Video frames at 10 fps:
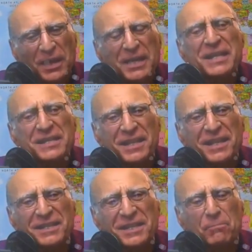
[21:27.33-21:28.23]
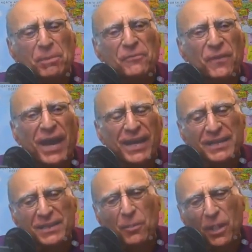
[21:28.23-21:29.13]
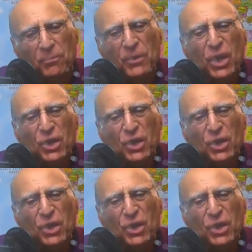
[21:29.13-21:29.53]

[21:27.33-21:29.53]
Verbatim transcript: needs things simplified, I say, well,